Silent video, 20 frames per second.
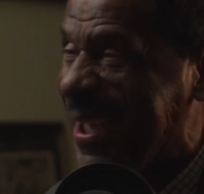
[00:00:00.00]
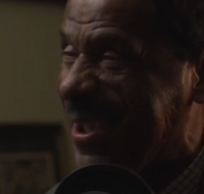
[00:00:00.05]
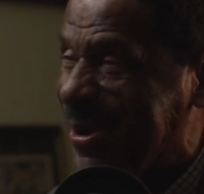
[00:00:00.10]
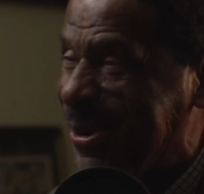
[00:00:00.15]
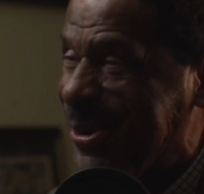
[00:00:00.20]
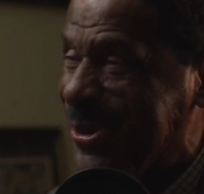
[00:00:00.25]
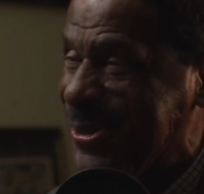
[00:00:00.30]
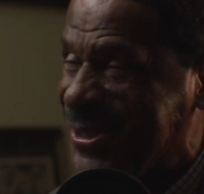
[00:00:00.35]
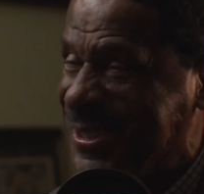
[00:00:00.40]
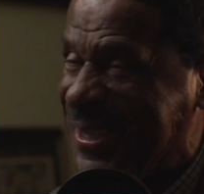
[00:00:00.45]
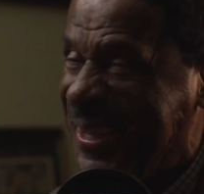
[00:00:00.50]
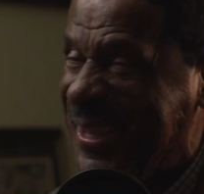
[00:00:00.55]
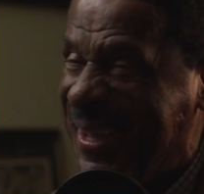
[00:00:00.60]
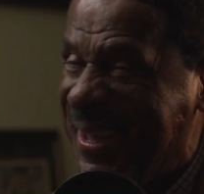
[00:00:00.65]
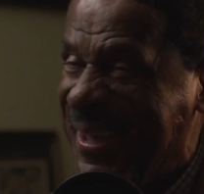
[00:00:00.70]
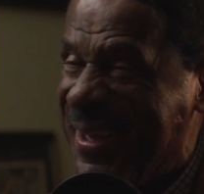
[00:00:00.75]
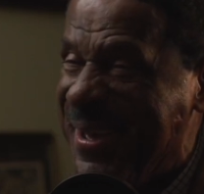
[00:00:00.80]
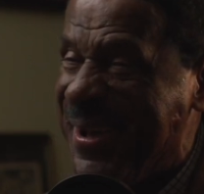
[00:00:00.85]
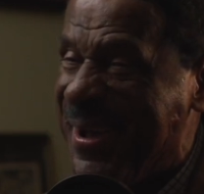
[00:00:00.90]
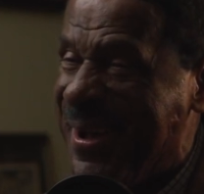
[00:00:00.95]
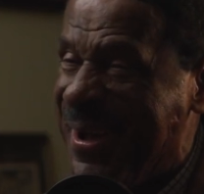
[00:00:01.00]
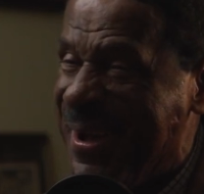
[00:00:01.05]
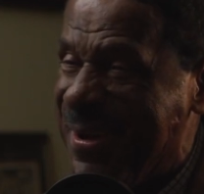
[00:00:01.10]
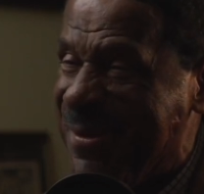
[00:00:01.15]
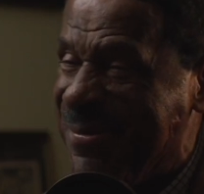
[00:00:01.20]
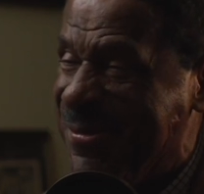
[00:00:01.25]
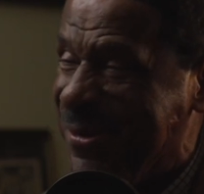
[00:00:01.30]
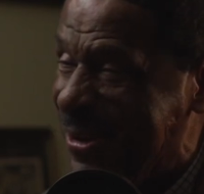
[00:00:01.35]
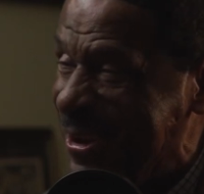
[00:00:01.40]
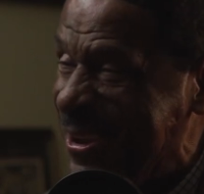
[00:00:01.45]
coach
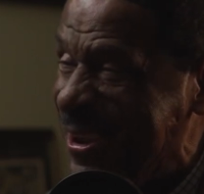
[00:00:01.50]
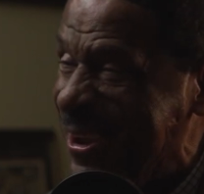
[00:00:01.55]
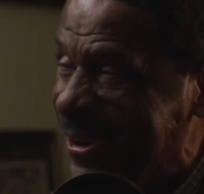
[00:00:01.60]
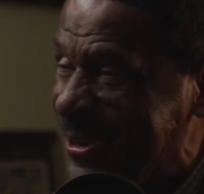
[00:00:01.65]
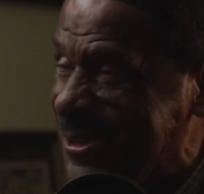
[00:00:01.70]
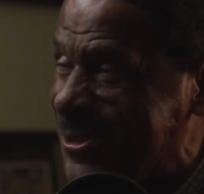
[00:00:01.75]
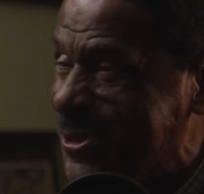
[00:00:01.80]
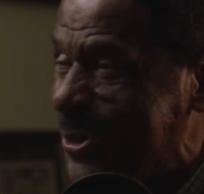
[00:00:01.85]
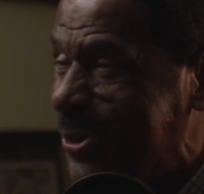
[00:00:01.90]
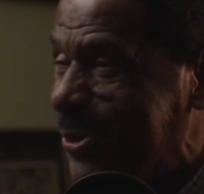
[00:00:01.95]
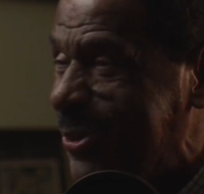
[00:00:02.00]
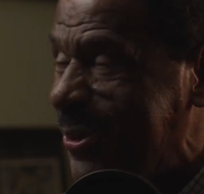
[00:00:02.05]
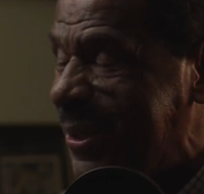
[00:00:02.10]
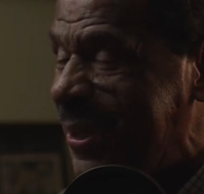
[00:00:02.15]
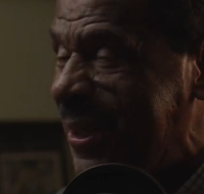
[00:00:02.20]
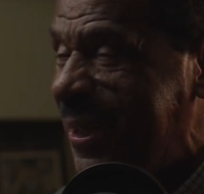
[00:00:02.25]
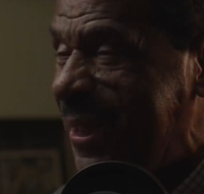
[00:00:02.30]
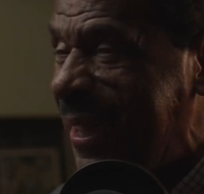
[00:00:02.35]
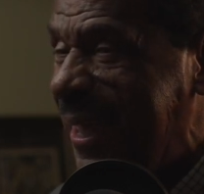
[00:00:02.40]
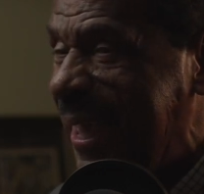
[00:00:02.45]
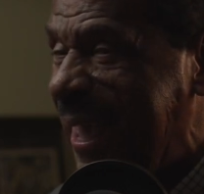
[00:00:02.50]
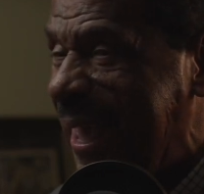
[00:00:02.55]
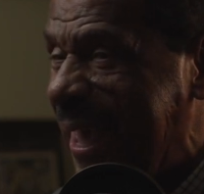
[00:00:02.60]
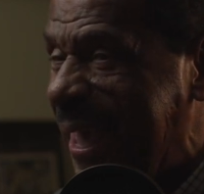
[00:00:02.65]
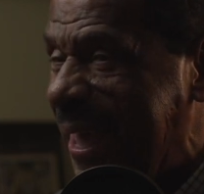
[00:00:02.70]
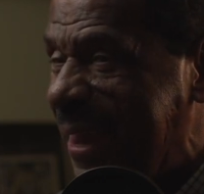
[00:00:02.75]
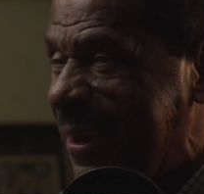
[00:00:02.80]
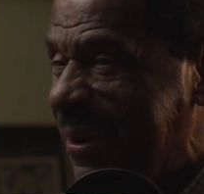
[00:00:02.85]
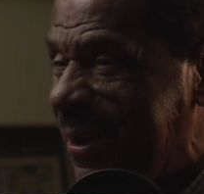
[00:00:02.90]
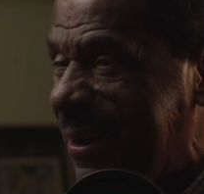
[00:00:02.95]
for a year or two,
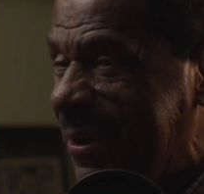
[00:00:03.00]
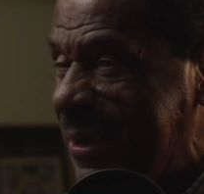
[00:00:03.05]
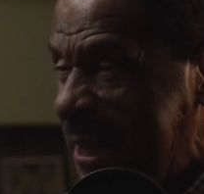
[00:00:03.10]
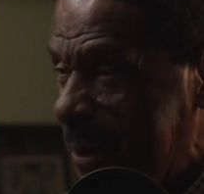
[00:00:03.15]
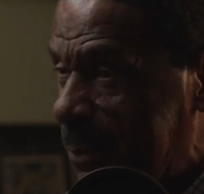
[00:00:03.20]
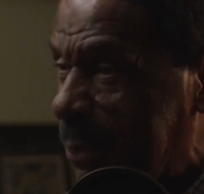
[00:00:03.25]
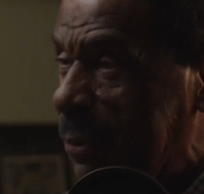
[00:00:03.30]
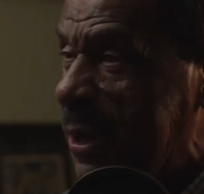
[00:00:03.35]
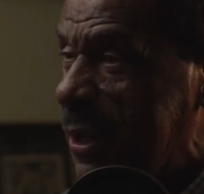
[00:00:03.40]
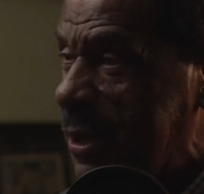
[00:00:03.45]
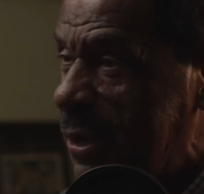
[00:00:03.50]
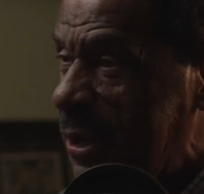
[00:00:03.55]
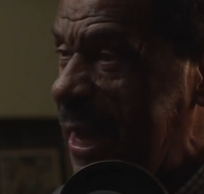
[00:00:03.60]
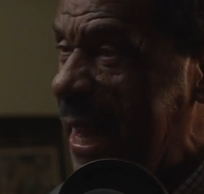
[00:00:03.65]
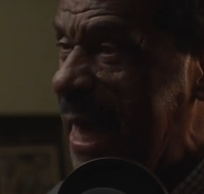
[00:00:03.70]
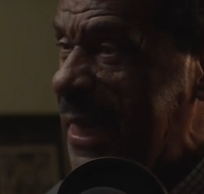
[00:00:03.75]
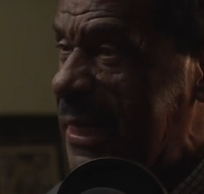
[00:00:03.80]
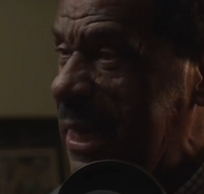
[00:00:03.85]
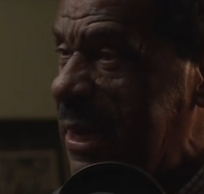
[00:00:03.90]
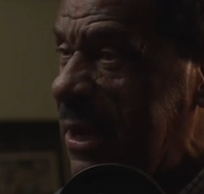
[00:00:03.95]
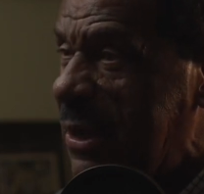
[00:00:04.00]
and did pretty good out there,